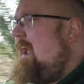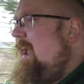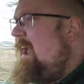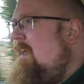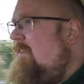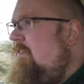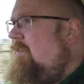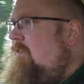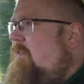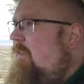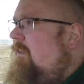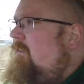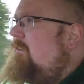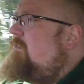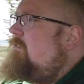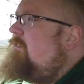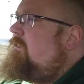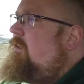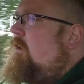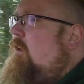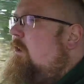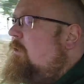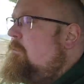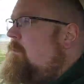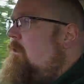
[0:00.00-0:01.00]
in this
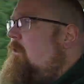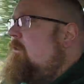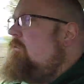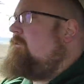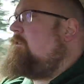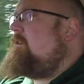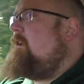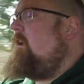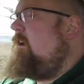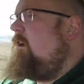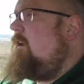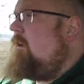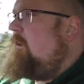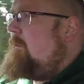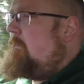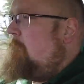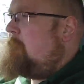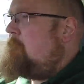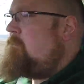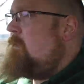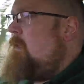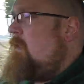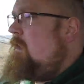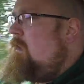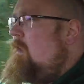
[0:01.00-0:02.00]
type of car.
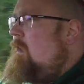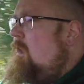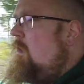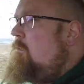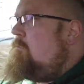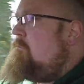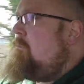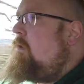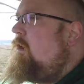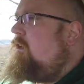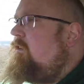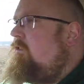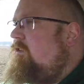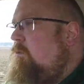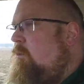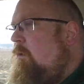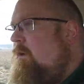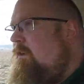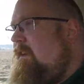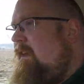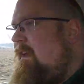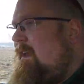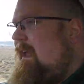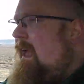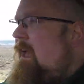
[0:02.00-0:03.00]
But
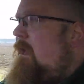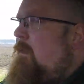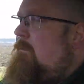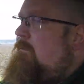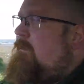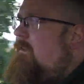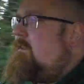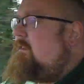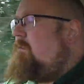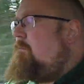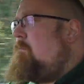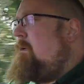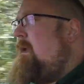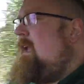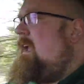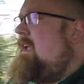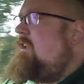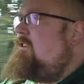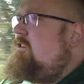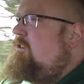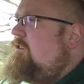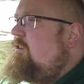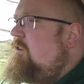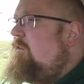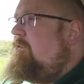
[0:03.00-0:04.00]
when you get up to
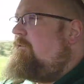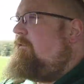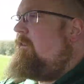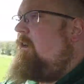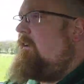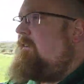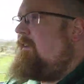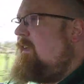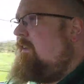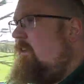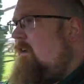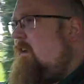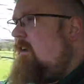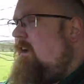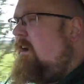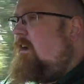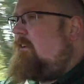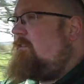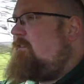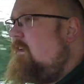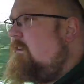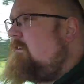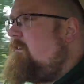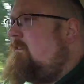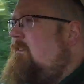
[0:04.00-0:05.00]
speed, you do find that the
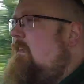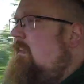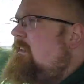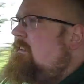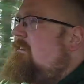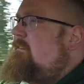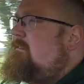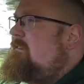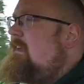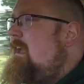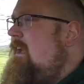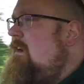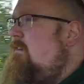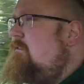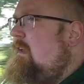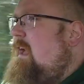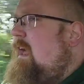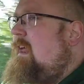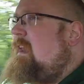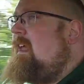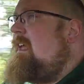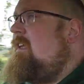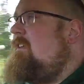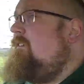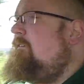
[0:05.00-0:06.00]
car does settle down and it is